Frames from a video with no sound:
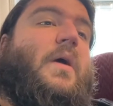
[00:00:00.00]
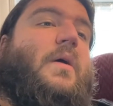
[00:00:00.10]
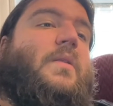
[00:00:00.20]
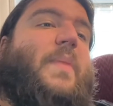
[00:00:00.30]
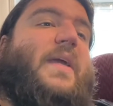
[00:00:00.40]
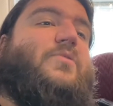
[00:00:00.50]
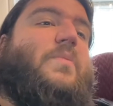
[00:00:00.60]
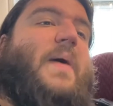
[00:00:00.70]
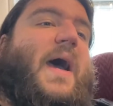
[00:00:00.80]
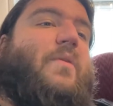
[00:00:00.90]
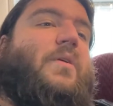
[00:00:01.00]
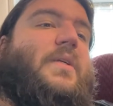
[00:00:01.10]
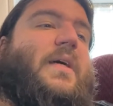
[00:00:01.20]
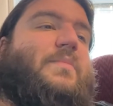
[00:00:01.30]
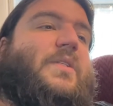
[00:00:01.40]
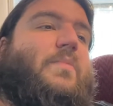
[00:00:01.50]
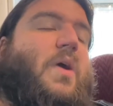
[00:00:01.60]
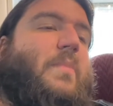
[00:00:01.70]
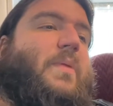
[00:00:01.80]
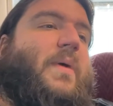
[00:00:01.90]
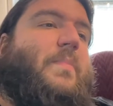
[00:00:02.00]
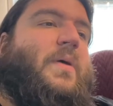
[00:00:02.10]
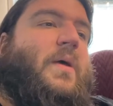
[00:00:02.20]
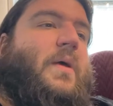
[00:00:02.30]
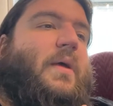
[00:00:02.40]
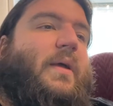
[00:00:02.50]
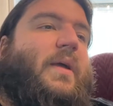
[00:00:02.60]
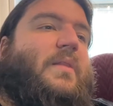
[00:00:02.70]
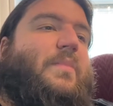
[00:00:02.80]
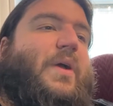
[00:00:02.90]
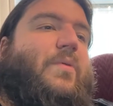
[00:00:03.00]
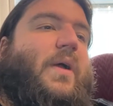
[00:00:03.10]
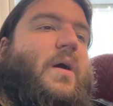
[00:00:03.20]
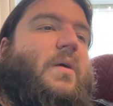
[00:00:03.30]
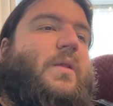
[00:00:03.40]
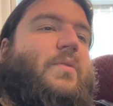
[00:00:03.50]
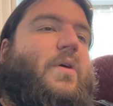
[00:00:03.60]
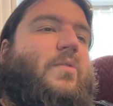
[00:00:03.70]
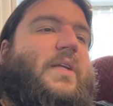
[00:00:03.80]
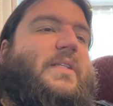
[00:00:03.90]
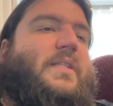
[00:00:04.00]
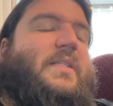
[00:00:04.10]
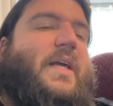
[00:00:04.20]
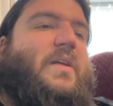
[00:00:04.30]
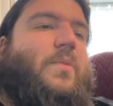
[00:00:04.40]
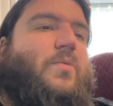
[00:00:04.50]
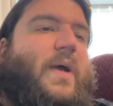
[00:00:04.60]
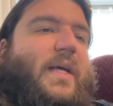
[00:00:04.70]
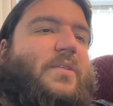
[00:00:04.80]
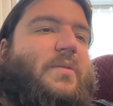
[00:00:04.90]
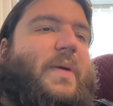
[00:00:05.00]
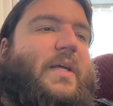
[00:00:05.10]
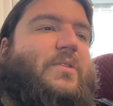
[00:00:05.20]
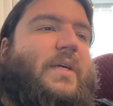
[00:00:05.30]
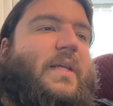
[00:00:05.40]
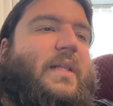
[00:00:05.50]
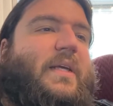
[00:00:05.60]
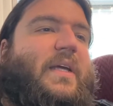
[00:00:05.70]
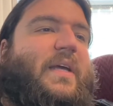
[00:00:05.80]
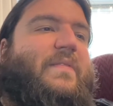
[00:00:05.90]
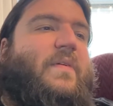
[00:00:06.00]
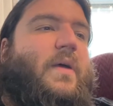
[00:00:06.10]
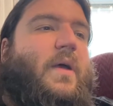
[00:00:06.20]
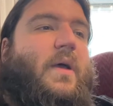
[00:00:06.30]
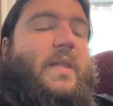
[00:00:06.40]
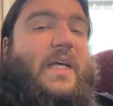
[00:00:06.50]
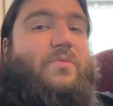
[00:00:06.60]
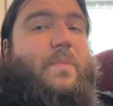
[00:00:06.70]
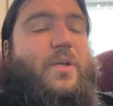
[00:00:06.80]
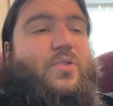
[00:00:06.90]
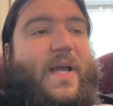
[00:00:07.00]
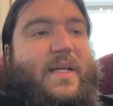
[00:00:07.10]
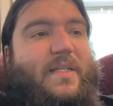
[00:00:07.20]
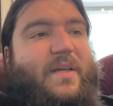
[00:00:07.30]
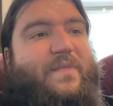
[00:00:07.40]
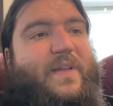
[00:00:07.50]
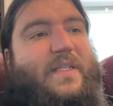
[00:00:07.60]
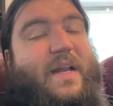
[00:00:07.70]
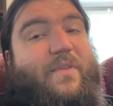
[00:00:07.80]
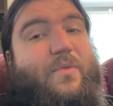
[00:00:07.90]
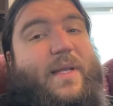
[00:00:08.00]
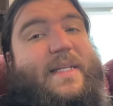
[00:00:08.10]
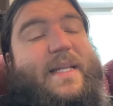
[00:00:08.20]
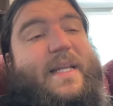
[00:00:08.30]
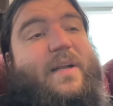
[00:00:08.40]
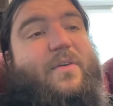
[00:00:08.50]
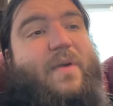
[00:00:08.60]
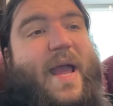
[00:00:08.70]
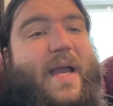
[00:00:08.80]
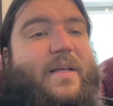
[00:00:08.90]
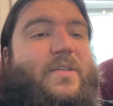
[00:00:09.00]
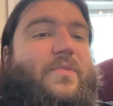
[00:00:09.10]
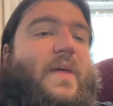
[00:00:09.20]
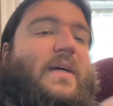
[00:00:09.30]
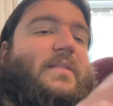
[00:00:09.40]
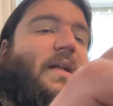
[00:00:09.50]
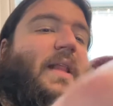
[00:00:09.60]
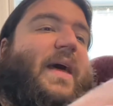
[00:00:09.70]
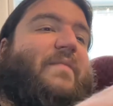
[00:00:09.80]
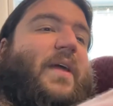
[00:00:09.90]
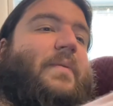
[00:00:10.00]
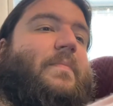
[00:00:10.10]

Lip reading: The patron power attempts to prop them up and get them going on their own in a sustainable way so the patron can leave. That's what Petraeus convinced everyone he did in Iraq in 2011.